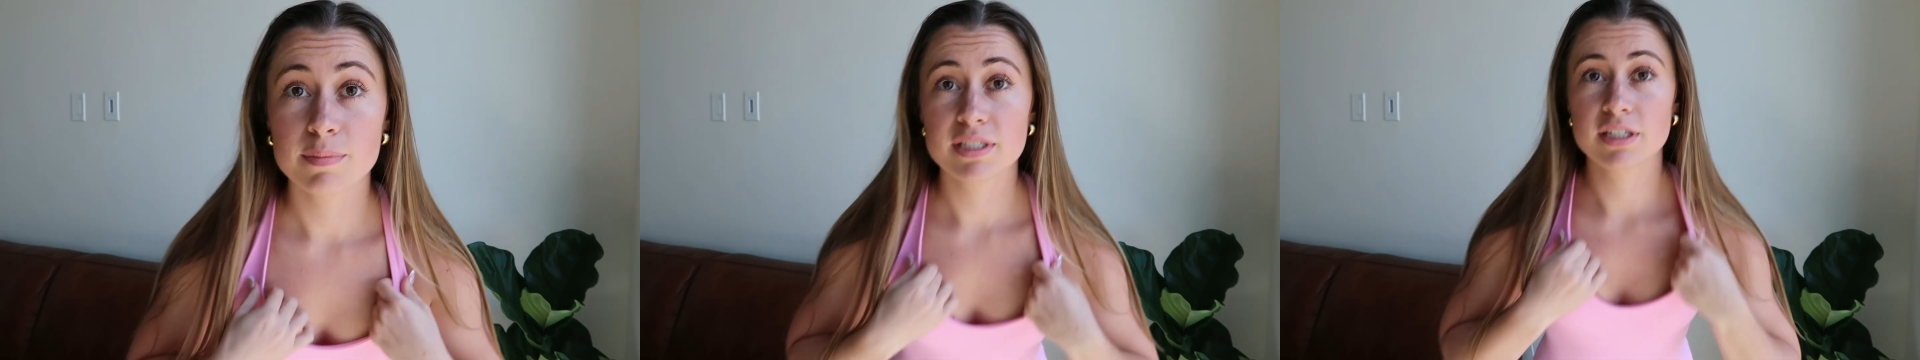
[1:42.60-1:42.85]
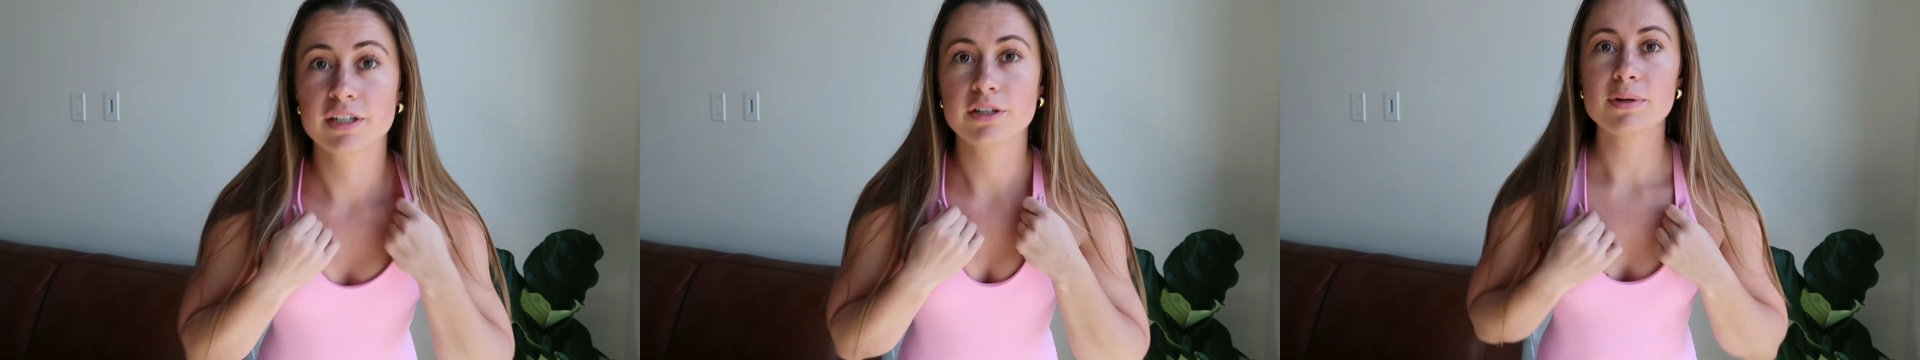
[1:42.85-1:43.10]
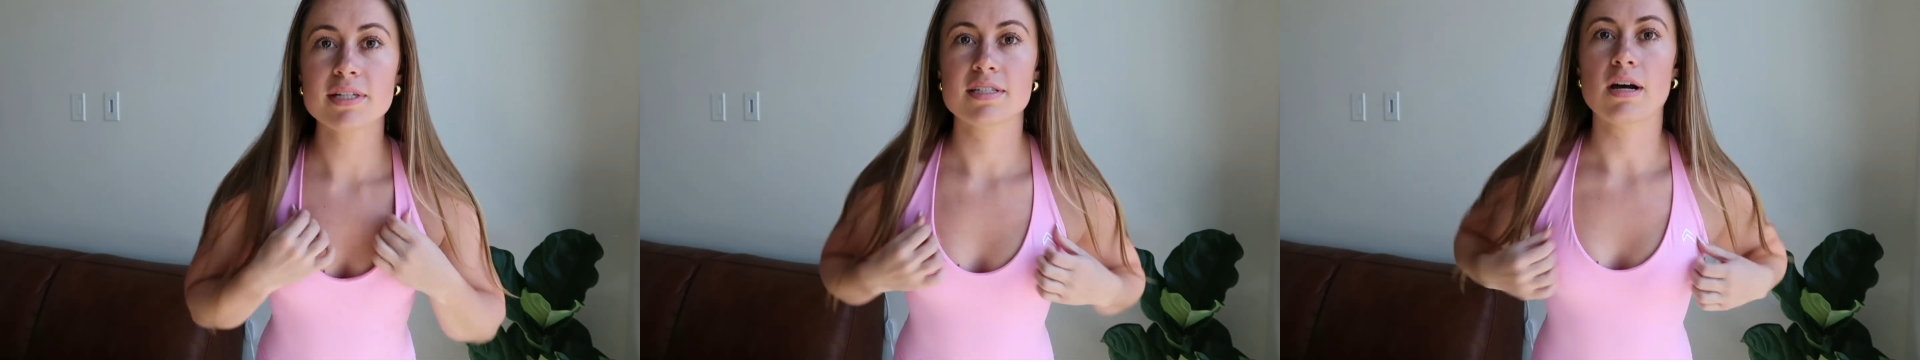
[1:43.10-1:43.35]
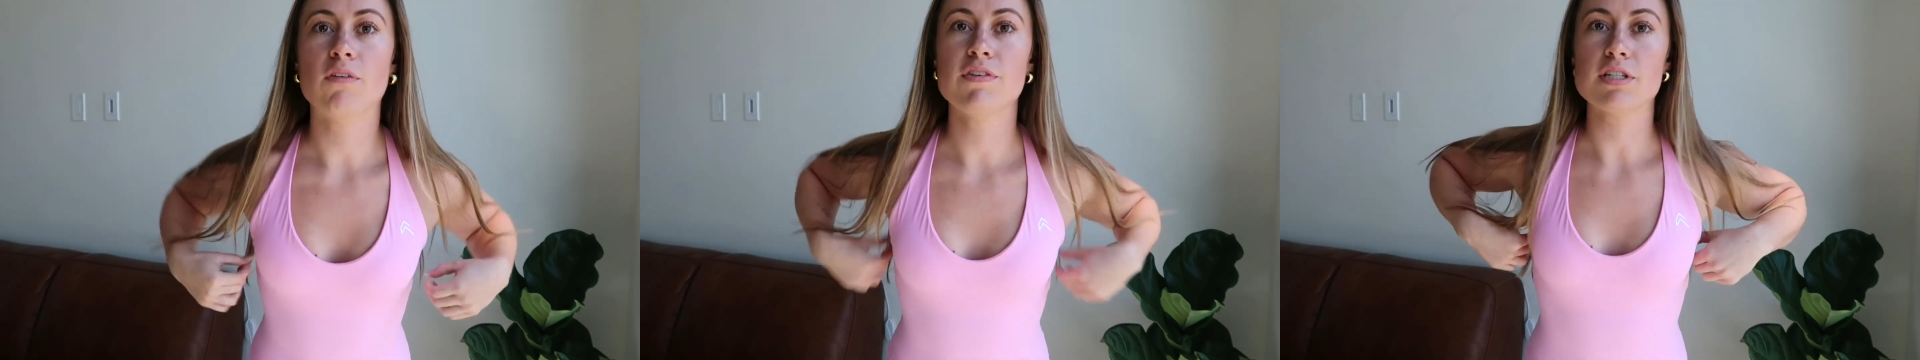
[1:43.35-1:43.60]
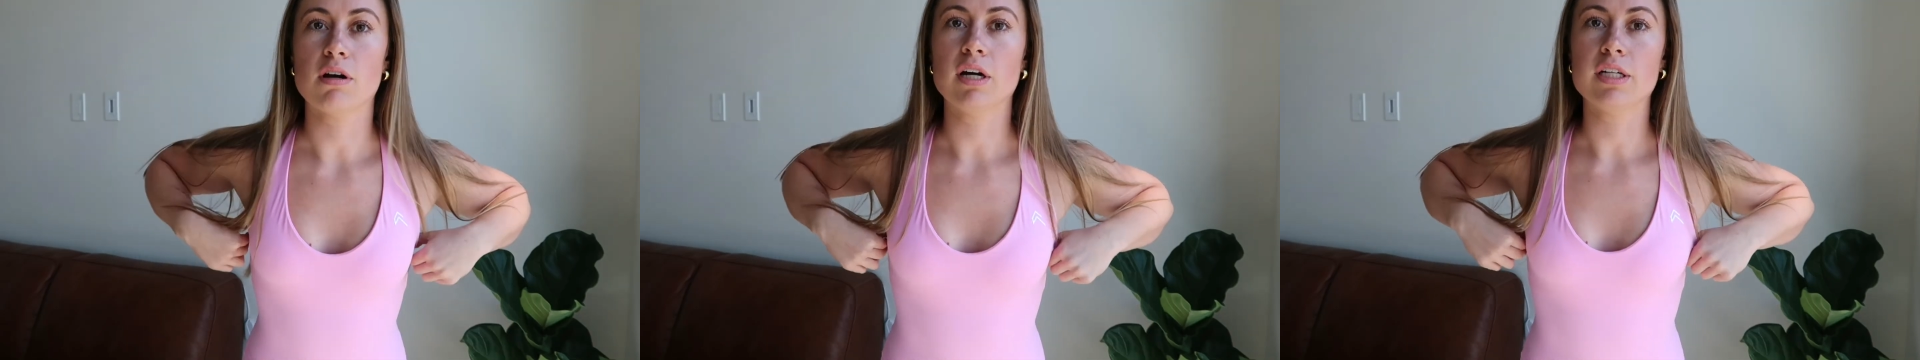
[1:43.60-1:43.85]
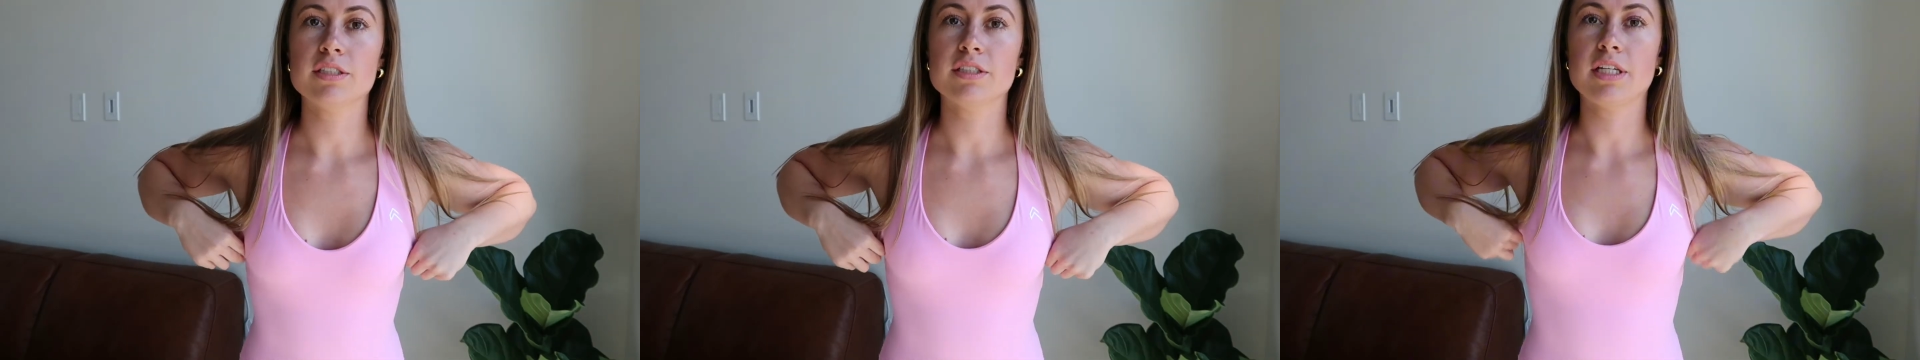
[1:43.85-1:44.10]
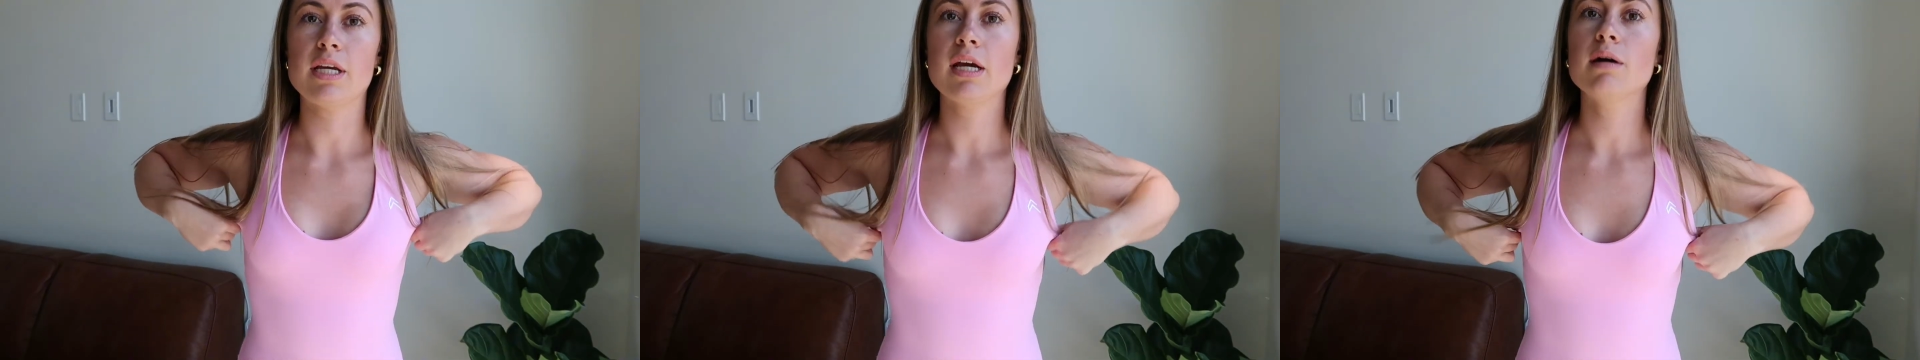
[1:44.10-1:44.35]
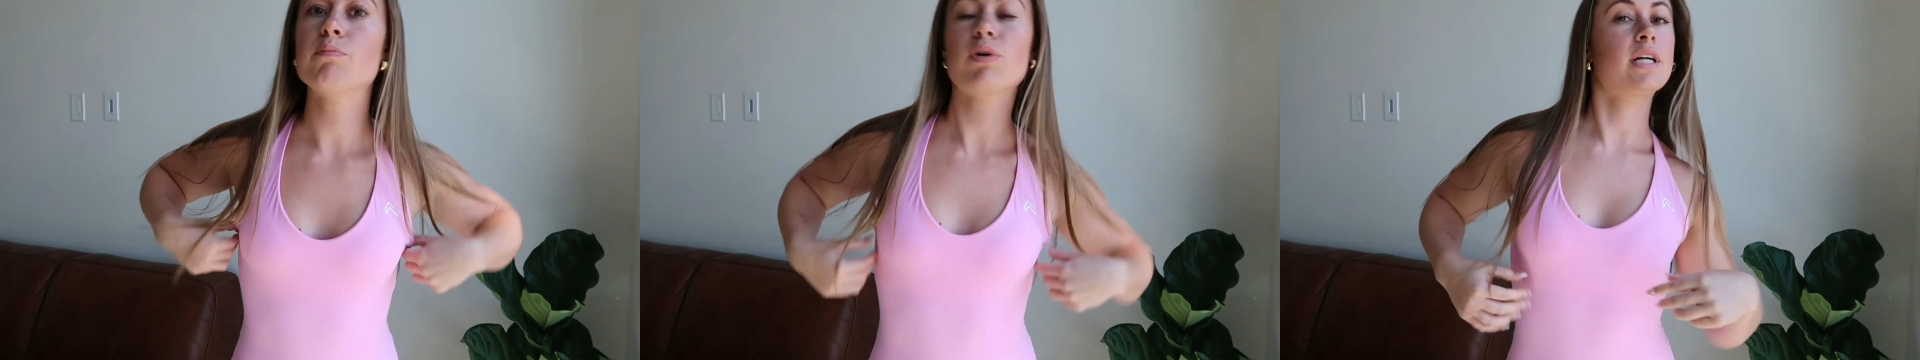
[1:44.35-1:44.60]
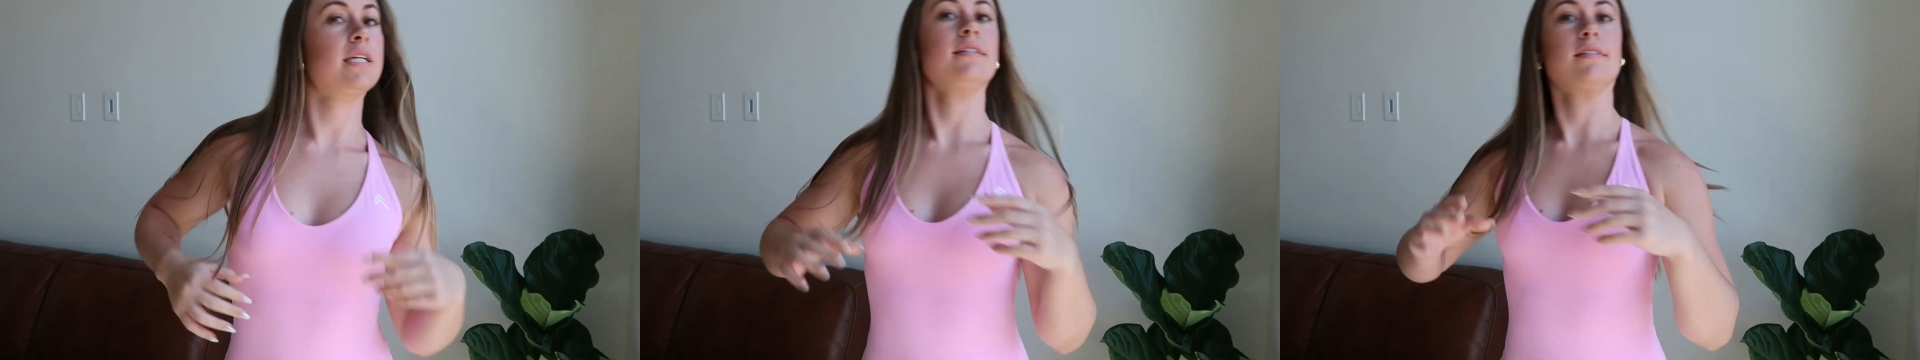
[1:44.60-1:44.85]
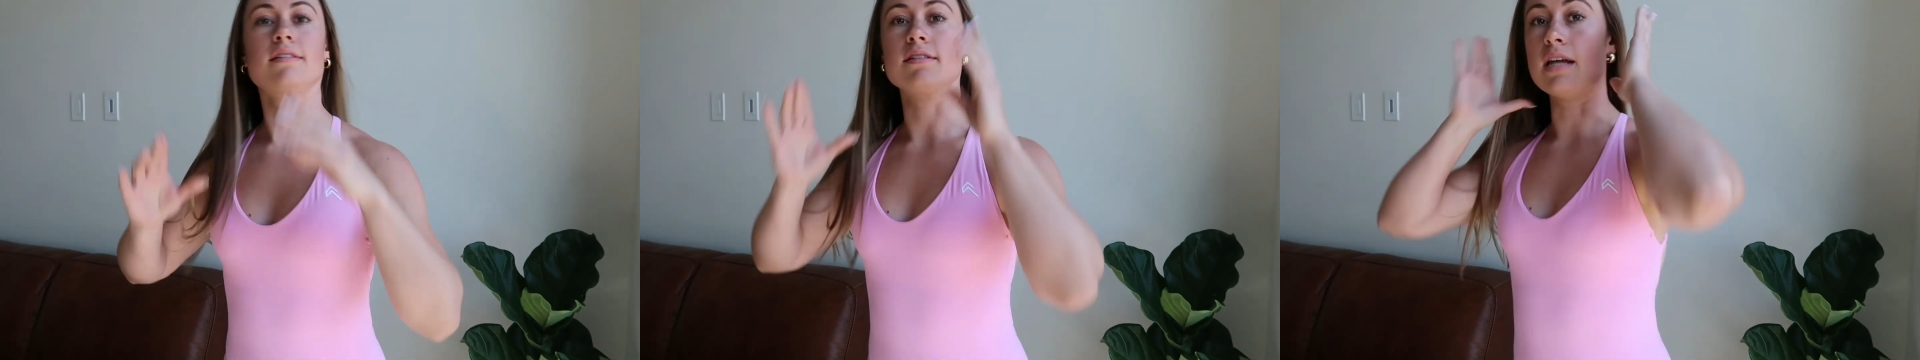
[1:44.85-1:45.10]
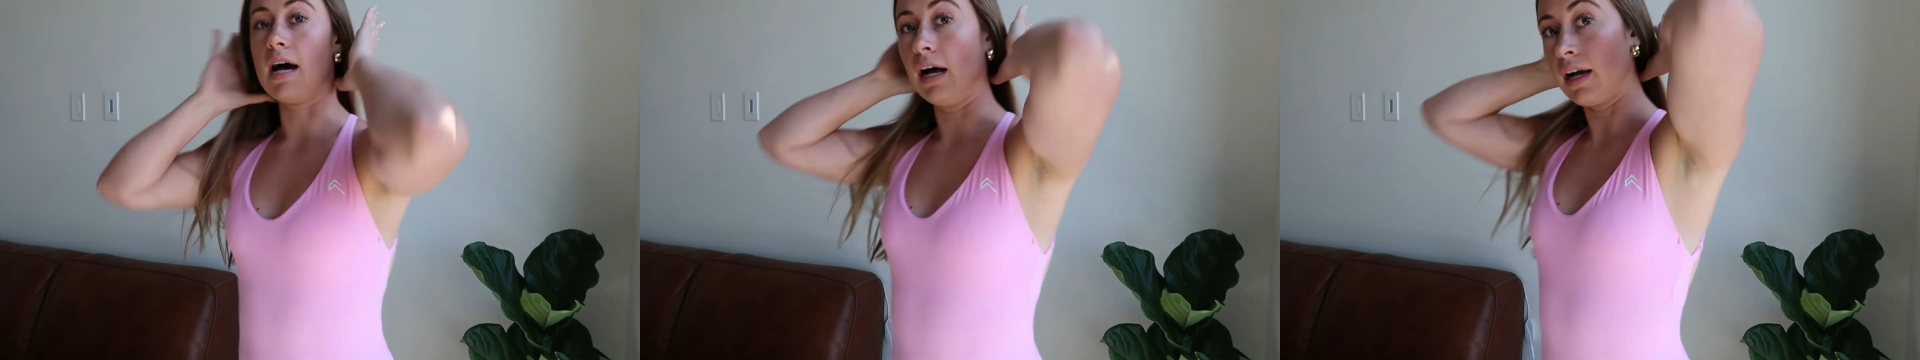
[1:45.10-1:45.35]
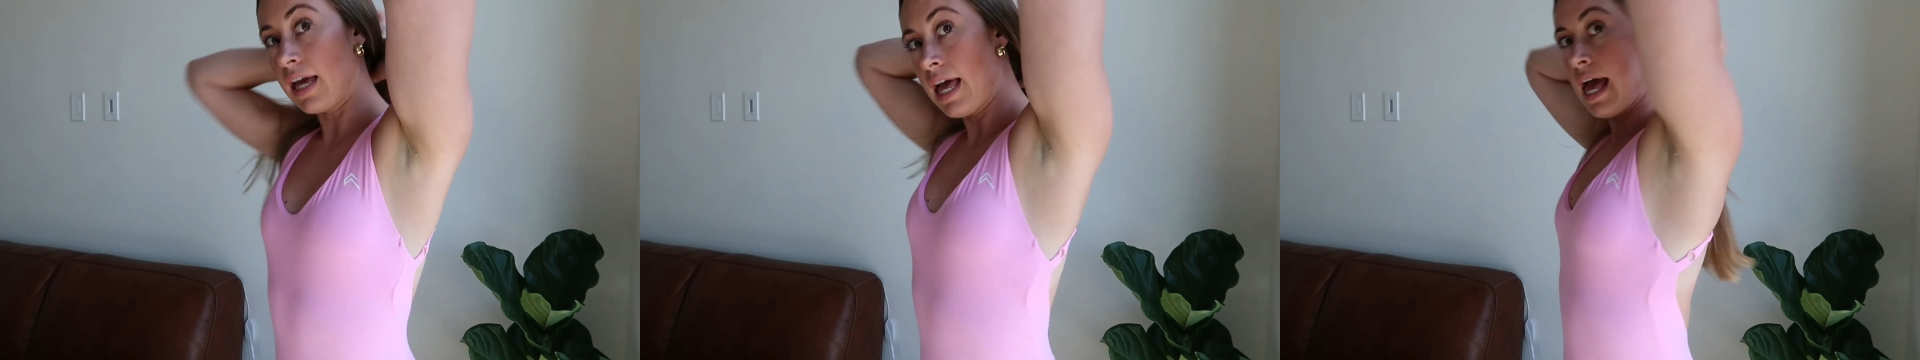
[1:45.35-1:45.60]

material itself is honestly pretty snug.